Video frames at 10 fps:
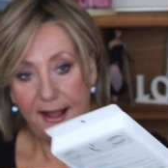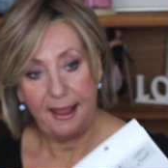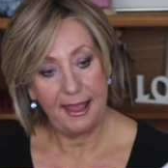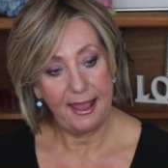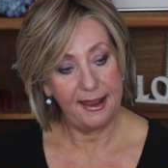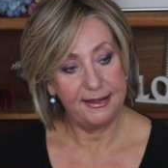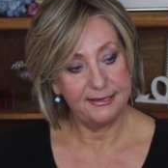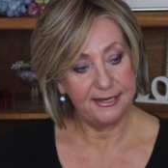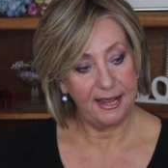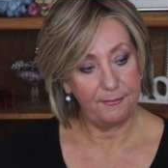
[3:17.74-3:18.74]

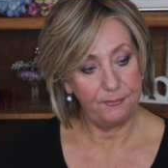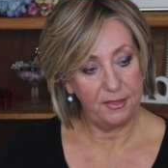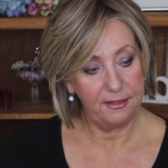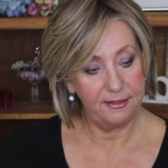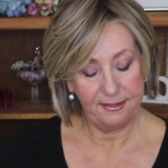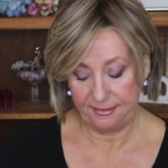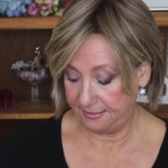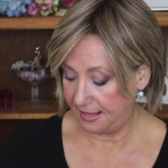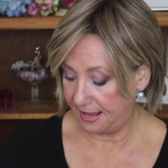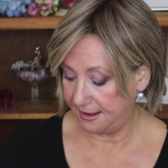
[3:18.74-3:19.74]
And then
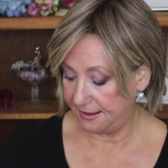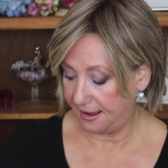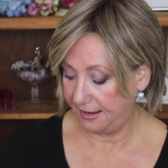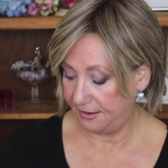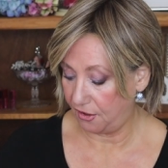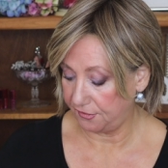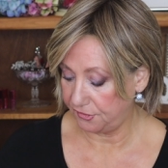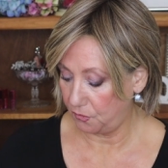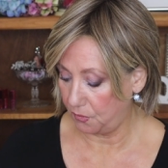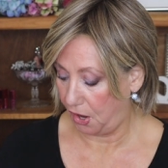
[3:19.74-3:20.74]
I had
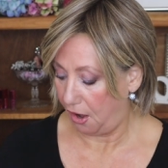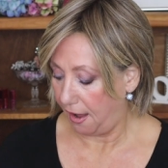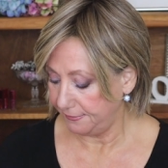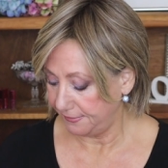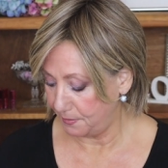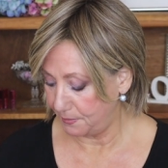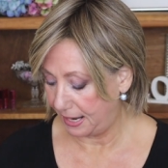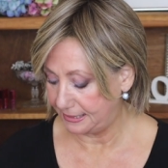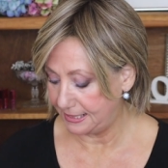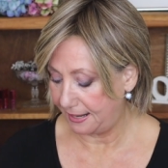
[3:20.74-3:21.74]
also got some
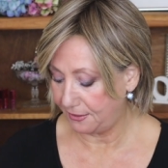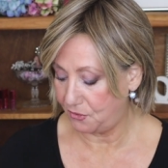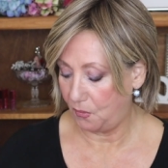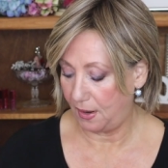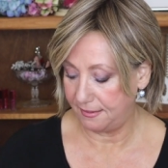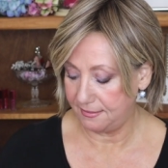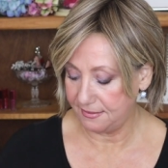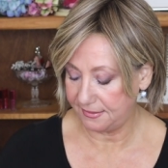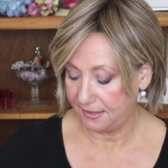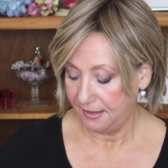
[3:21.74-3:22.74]
magnetic
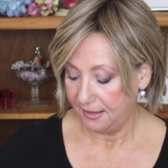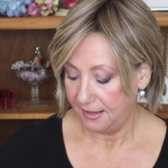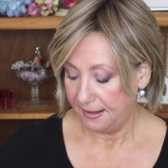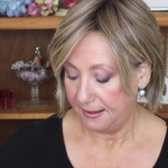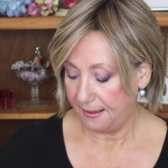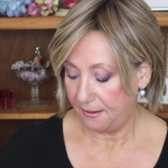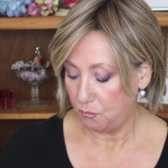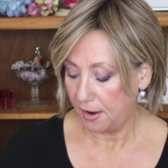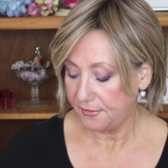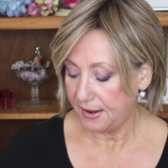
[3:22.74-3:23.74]
ones,
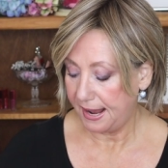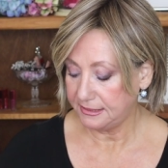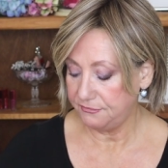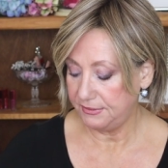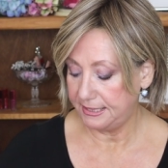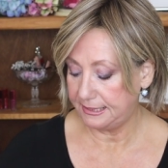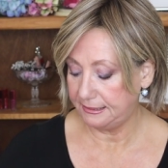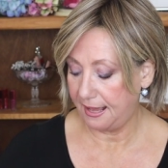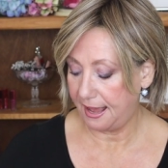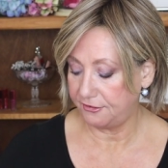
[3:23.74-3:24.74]
water activated
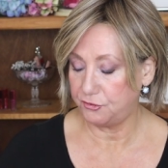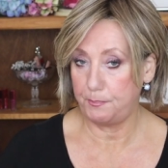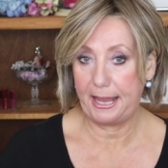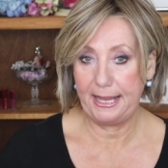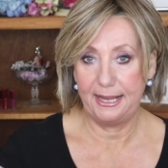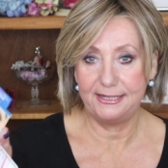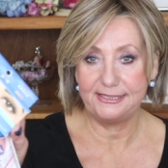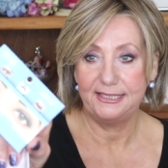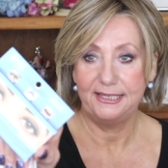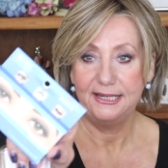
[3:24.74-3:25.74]
lash band,